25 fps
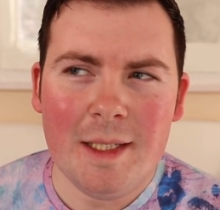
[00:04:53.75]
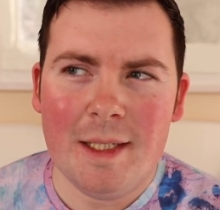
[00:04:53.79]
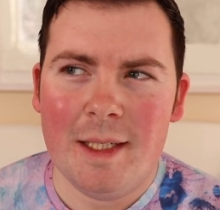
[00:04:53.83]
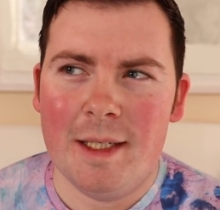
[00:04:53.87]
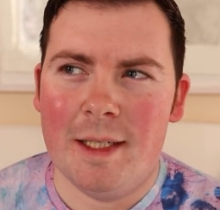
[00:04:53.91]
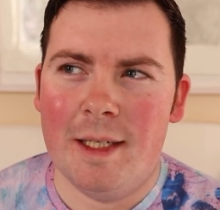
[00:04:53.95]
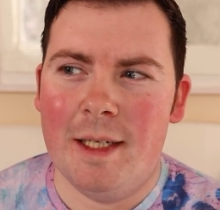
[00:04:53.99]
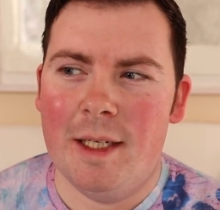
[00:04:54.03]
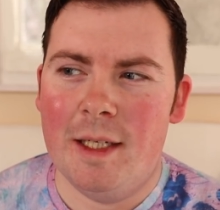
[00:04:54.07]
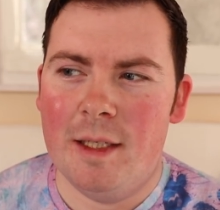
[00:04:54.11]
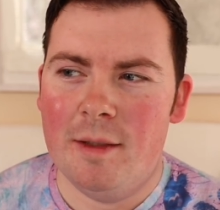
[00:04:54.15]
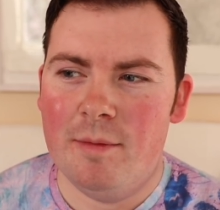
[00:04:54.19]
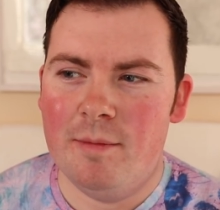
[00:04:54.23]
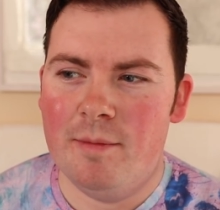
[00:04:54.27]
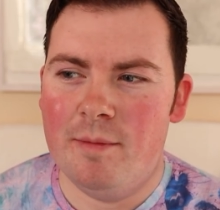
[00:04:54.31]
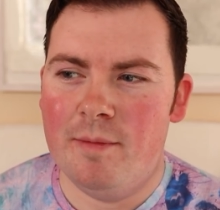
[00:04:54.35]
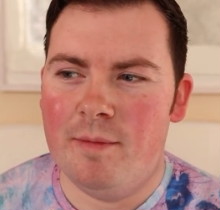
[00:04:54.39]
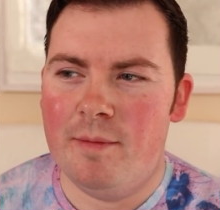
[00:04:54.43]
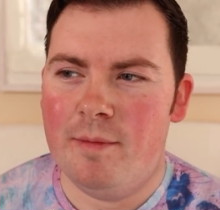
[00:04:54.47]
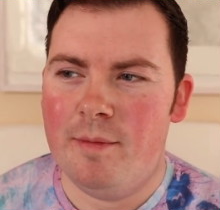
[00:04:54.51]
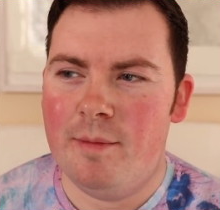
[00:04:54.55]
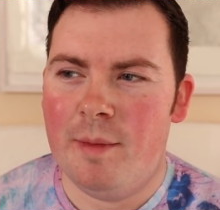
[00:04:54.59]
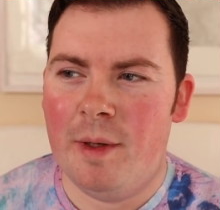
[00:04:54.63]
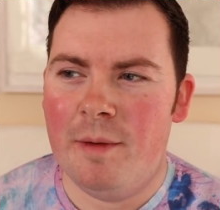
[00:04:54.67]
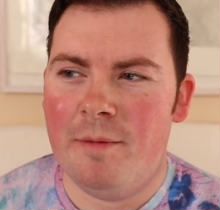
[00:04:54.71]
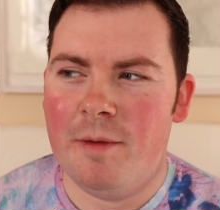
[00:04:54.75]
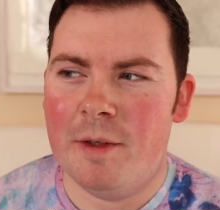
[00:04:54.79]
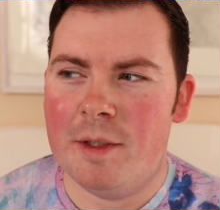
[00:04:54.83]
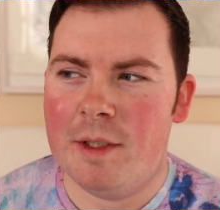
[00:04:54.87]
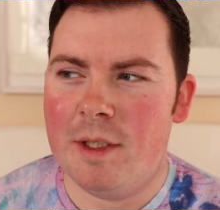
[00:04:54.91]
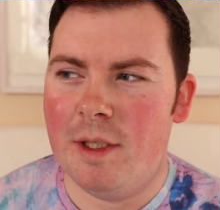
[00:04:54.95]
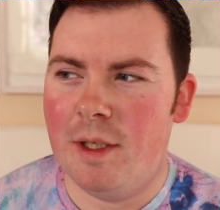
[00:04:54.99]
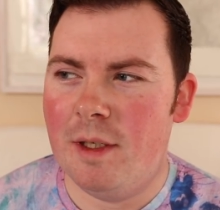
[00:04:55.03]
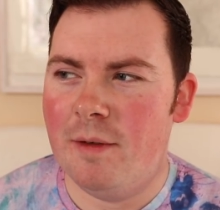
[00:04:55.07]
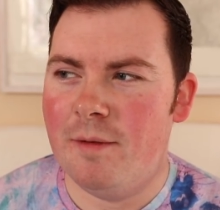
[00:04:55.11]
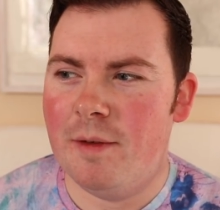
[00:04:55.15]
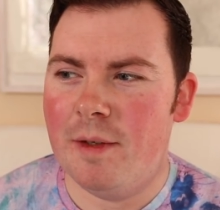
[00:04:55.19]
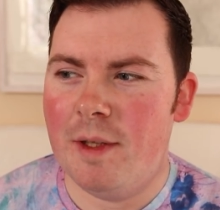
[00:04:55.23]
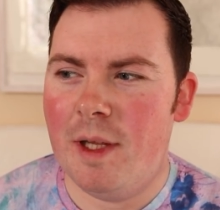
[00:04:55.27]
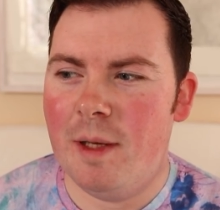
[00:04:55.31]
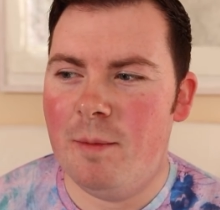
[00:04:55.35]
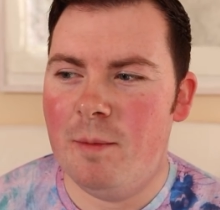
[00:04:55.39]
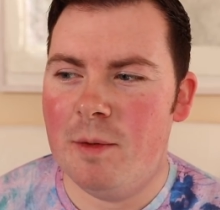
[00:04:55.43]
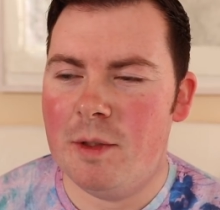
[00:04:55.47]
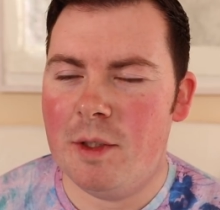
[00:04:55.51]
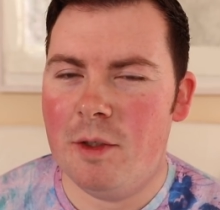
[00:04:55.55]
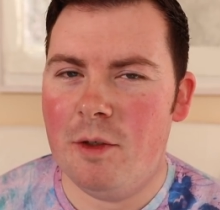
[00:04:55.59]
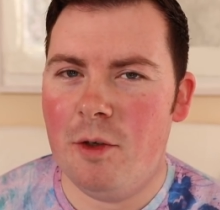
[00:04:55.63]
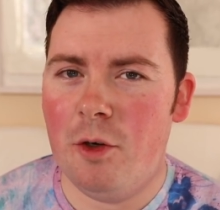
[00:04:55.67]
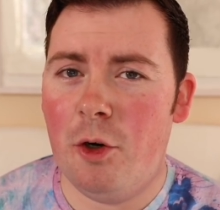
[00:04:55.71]
My first gig for them
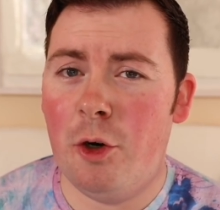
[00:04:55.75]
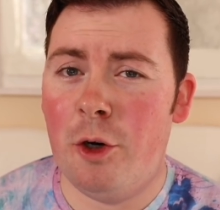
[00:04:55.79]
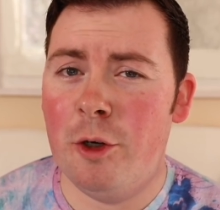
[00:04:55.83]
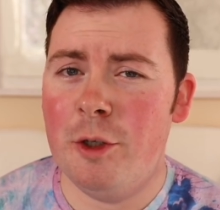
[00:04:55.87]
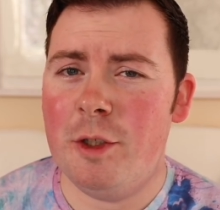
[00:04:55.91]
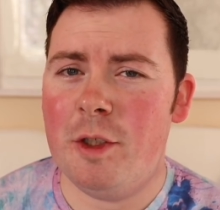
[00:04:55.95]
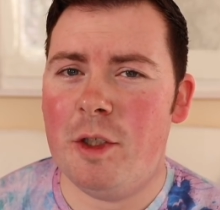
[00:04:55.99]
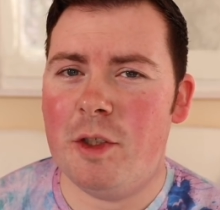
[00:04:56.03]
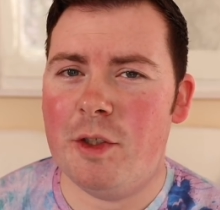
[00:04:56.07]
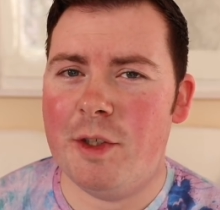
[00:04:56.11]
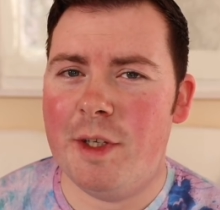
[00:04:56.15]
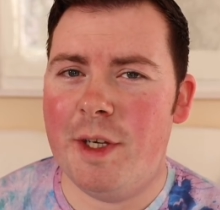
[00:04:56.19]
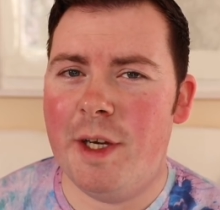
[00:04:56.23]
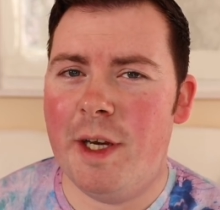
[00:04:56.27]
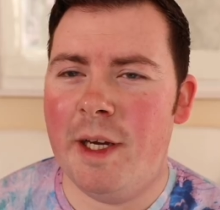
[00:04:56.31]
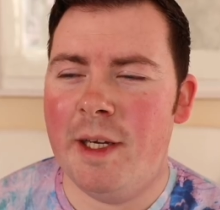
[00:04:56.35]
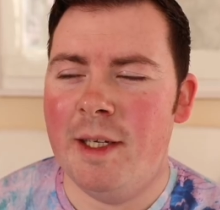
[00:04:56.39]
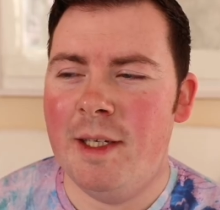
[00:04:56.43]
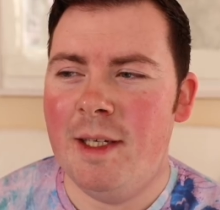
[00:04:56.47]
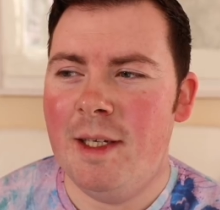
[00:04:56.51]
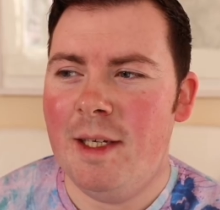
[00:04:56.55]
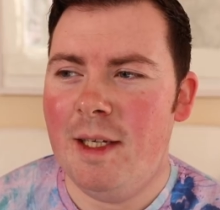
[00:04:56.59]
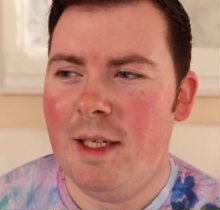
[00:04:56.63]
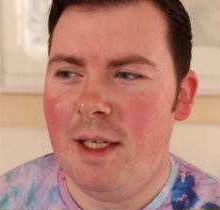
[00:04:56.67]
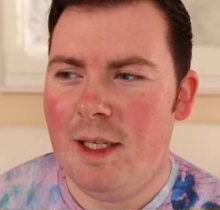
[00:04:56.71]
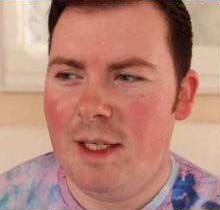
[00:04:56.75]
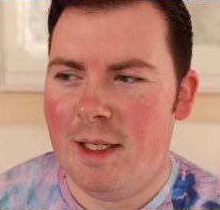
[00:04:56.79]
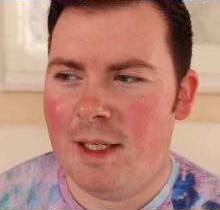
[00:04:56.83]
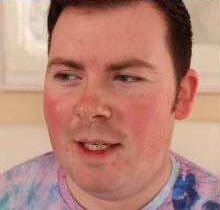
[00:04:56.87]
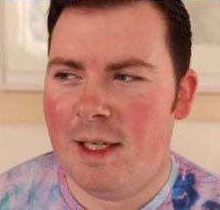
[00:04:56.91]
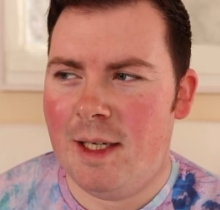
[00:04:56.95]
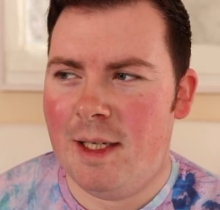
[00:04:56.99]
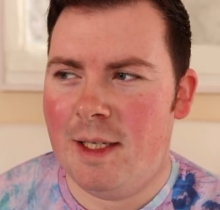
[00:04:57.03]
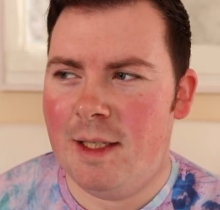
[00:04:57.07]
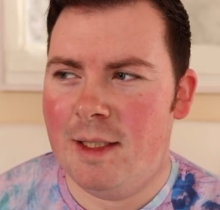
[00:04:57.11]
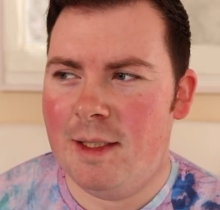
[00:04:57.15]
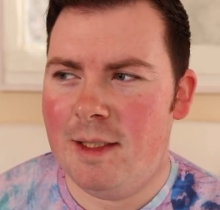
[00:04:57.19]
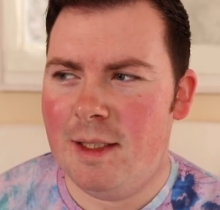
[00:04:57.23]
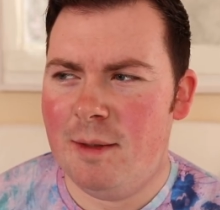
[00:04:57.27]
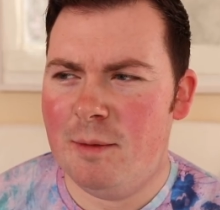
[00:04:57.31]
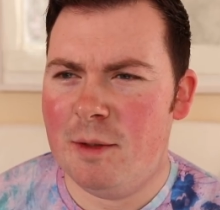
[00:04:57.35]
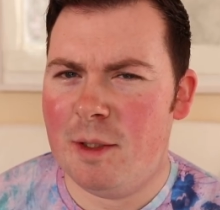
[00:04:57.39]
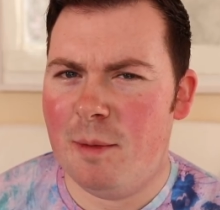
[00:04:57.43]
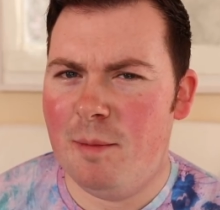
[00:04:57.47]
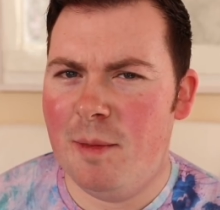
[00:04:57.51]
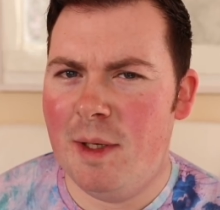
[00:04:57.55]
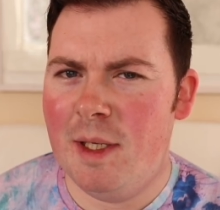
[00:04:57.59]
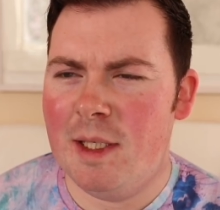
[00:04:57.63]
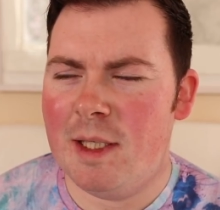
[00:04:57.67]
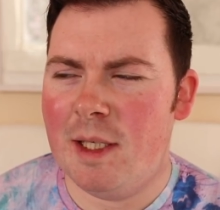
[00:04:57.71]
was in Austria, and it was
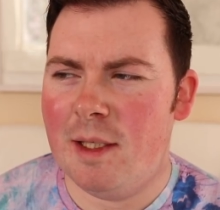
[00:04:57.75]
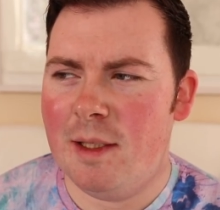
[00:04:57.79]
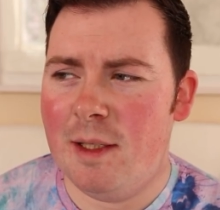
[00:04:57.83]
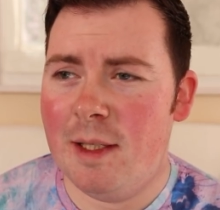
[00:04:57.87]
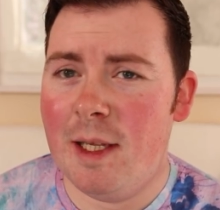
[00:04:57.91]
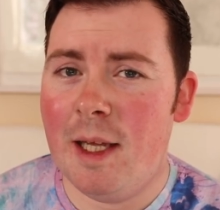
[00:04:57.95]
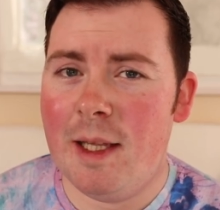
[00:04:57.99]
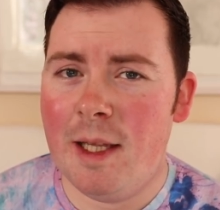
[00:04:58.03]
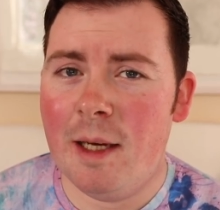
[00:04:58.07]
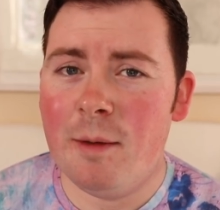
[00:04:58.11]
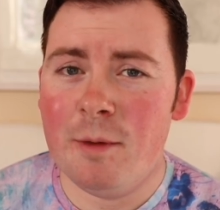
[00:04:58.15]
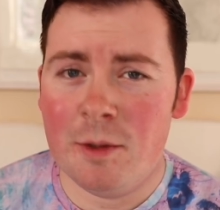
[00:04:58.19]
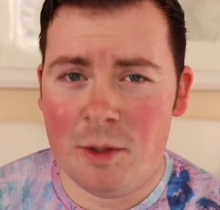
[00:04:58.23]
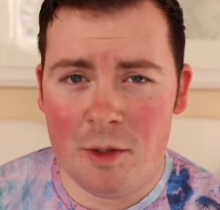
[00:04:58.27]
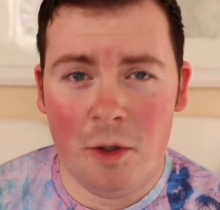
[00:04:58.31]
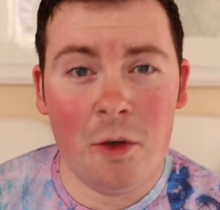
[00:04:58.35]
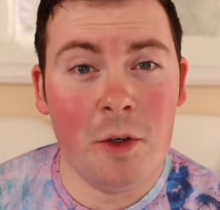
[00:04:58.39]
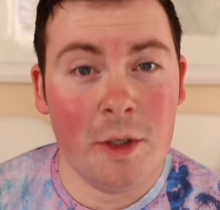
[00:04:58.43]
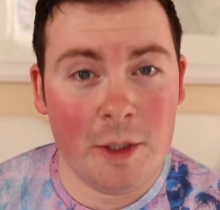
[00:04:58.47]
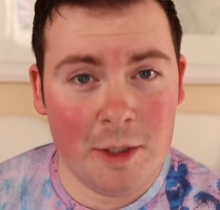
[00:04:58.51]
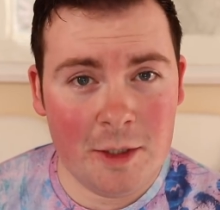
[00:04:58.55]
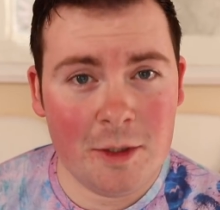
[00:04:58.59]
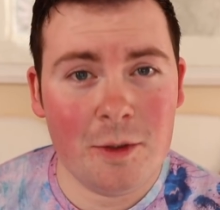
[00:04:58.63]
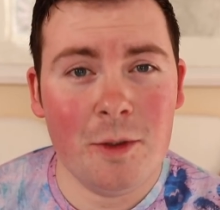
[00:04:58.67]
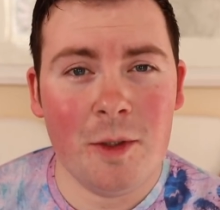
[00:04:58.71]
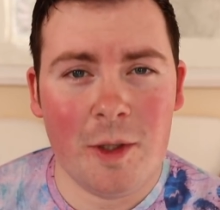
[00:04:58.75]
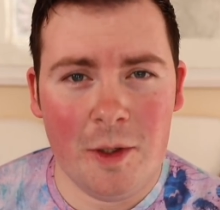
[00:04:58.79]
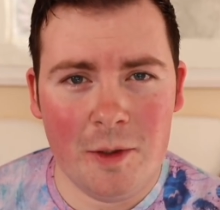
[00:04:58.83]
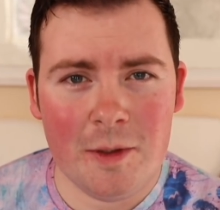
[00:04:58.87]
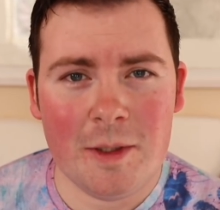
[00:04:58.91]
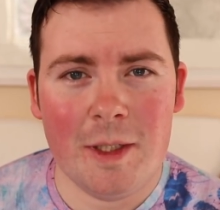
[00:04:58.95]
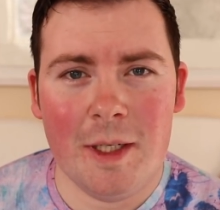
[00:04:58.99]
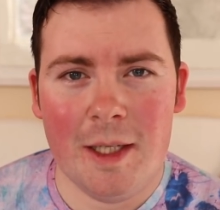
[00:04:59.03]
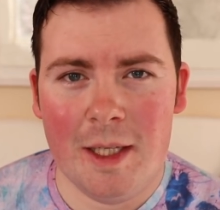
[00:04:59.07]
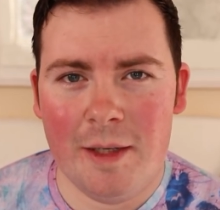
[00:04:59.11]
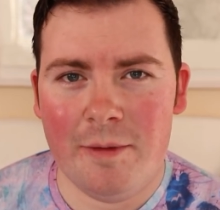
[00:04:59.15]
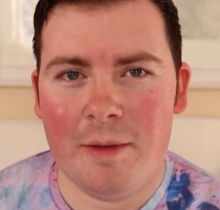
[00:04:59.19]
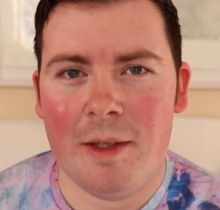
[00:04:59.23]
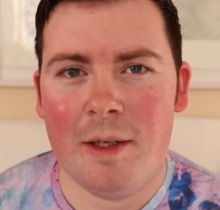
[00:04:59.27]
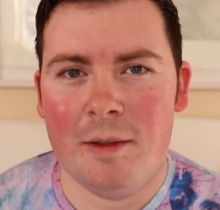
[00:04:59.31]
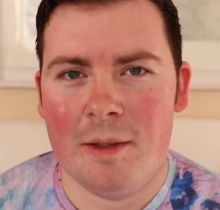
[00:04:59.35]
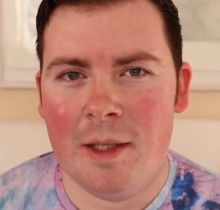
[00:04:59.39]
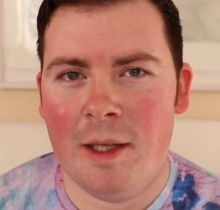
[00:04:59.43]
amazing. That was August 2011.